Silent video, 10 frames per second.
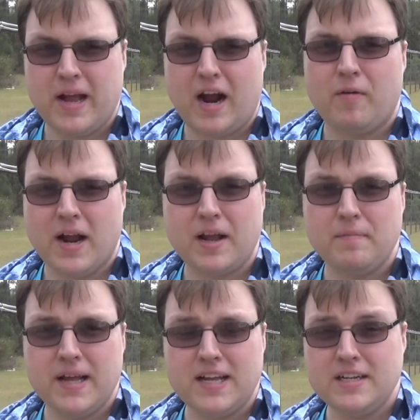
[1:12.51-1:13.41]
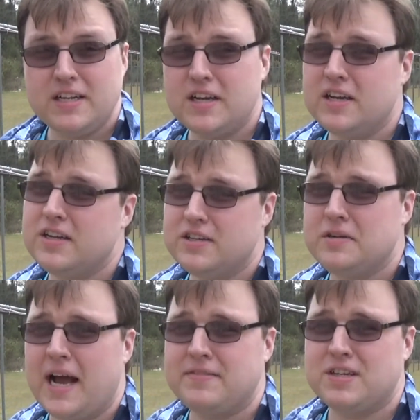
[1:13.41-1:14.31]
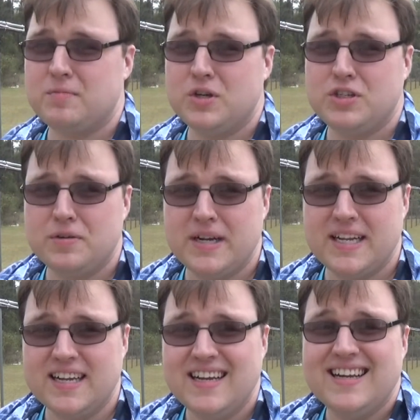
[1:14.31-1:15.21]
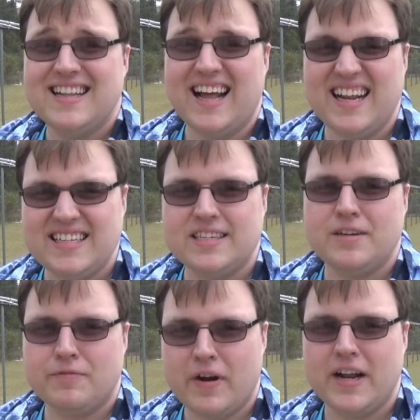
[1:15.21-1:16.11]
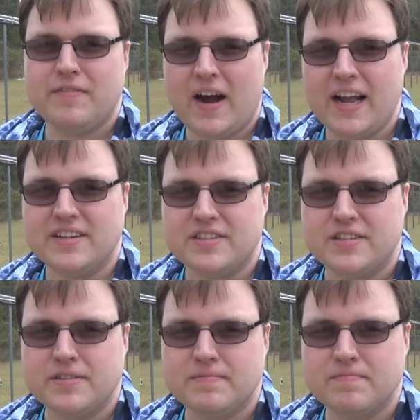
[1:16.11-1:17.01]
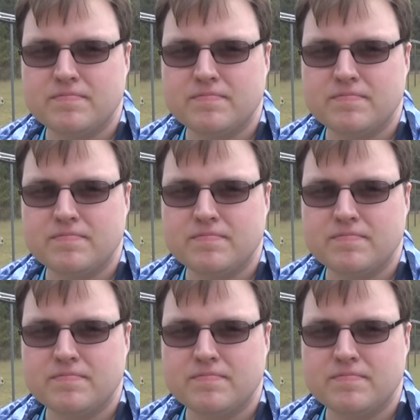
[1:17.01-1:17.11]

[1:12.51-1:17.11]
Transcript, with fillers: May I recommend you have someone do it that isn't afraid of heights.